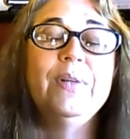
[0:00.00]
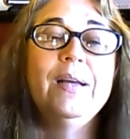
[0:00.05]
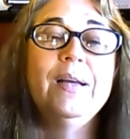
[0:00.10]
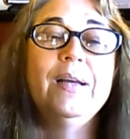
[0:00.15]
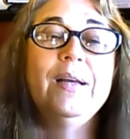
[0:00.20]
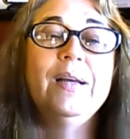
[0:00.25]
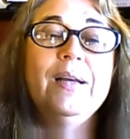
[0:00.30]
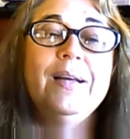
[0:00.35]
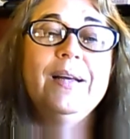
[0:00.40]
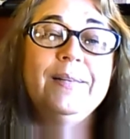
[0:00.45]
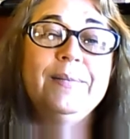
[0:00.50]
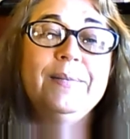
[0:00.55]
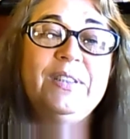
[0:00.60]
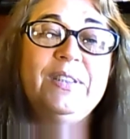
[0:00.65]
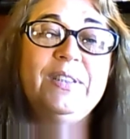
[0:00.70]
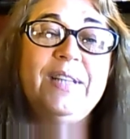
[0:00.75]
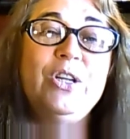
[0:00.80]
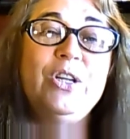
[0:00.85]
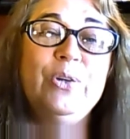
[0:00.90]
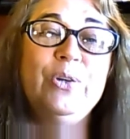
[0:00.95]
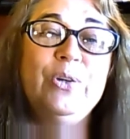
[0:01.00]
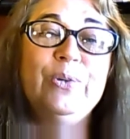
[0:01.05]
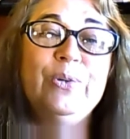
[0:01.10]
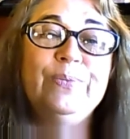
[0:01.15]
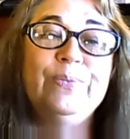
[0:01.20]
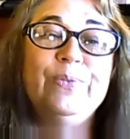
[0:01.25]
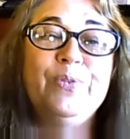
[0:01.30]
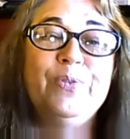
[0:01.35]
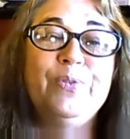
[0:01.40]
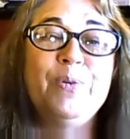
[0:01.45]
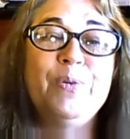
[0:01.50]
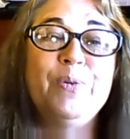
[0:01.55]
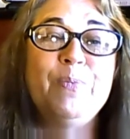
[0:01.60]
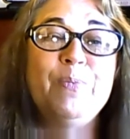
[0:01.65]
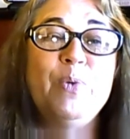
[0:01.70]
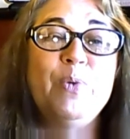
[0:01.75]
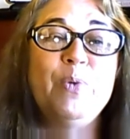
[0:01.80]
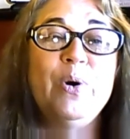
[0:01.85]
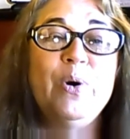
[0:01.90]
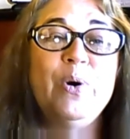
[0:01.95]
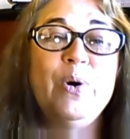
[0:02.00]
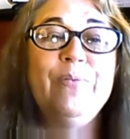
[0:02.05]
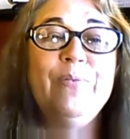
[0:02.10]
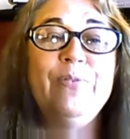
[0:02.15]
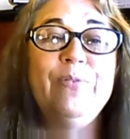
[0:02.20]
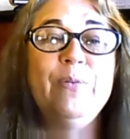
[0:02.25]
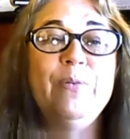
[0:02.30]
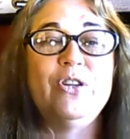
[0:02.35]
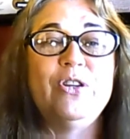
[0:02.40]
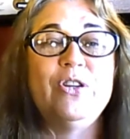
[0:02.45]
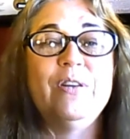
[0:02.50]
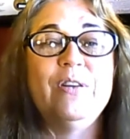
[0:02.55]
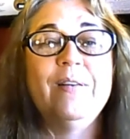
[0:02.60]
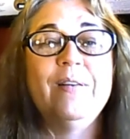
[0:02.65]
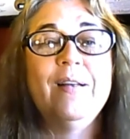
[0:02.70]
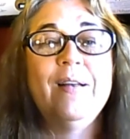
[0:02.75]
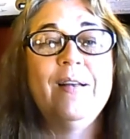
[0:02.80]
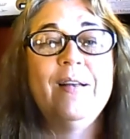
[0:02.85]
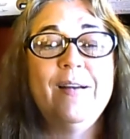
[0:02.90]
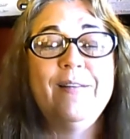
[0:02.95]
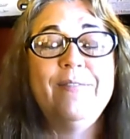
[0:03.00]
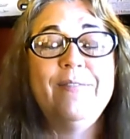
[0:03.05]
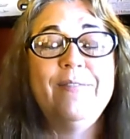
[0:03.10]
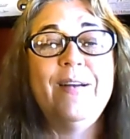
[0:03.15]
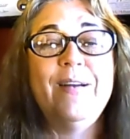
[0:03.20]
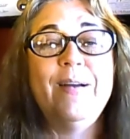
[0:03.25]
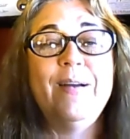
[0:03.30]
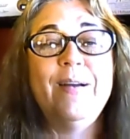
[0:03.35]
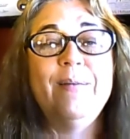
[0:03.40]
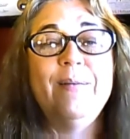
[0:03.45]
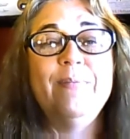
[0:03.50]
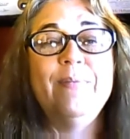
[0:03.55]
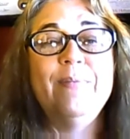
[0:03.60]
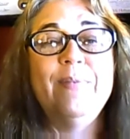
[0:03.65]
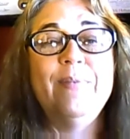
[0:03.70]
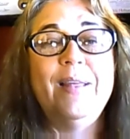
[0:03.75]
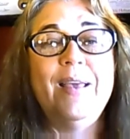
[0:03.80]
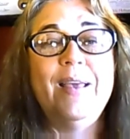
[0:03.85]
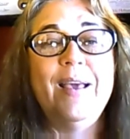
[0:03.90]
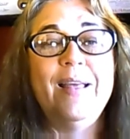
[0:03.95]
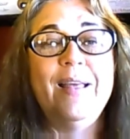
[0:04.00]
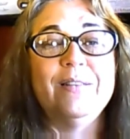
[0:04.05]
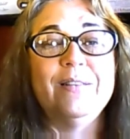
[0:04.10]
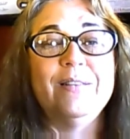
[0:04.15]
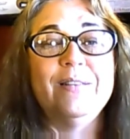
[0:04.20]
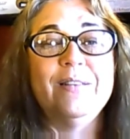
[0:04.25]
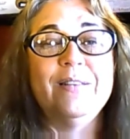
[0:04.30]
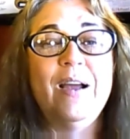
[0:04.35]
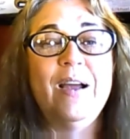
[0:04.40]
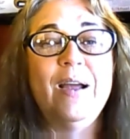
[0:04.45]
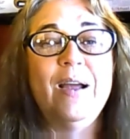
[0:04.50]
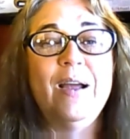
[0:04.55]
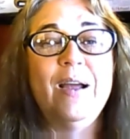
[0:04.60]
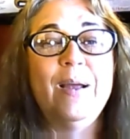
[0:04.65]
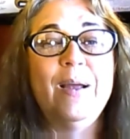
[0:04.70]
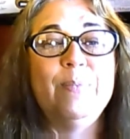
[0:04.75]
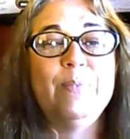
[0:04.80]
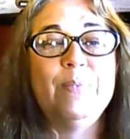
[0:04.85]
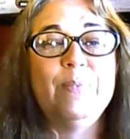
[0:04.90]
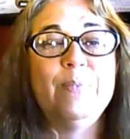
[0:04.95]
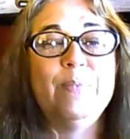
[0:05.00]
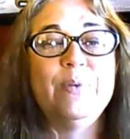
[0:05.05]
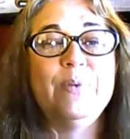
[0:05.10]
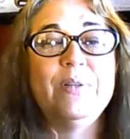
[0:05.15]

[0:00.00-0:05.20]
stay tuned for more information from the Ethical Times. Thank you.